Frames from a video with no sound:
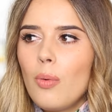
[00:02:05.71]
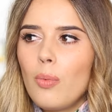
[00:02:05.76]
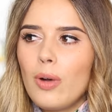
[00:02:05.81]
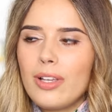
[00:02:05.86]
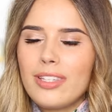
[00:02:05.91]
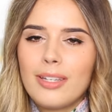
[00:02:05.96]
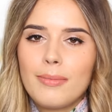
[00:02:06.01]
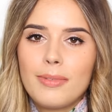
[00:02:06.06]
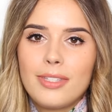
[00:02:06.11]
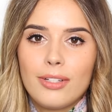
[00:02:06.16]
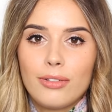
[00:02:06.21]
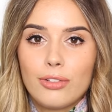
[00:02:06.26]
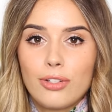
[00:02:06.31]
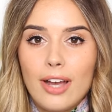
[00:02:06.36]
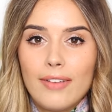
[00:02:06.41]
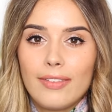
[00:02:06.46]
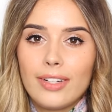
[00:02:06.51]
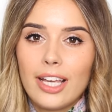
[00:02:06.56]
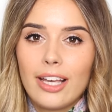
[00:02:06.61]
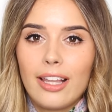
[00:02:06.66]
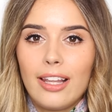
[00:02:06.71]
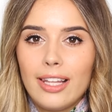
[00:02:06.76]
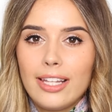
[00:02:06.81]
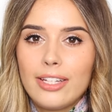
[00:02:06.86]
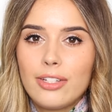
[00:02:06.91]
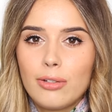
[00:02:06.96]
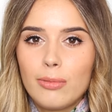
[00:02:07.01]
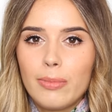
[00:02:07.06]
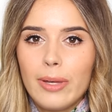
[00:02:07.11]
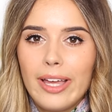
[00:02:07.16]
whilst I'm still travelling a
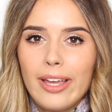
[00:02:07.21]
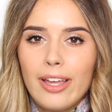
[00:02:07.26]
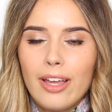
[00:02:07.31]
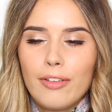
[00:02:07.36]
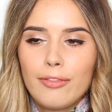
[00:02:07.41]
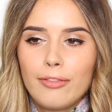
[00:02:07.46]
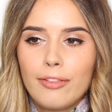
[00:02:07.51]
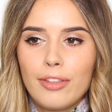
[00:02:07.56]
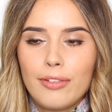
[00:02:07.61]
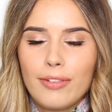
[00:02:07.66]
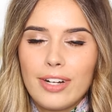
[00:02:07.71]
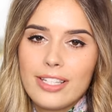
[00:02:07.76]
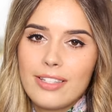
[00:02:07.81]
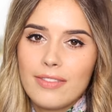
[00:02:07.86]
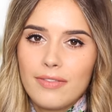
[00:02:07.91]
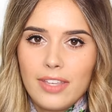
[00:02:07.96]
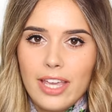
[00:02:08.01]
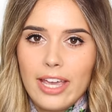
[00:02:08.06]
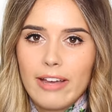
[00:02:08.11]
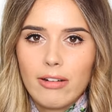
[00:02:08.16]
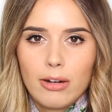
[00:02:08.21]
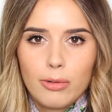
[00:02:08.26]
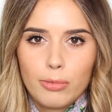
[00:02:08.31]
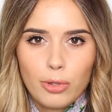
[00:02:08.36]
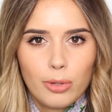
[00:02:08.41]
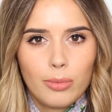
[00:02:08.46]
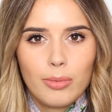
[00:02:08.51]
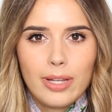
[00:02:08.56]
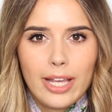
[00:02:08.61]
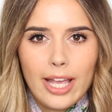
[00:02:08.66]
little bit for the rest of the year I'll
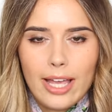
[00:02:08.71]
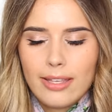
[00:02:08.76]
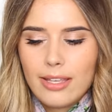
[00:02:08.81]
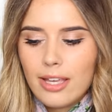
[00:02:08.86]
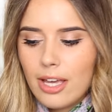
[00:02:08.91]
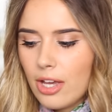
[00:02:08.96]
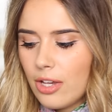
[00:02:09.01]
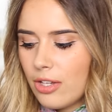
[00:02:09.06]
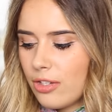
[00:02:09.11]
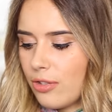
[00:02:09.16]
probably get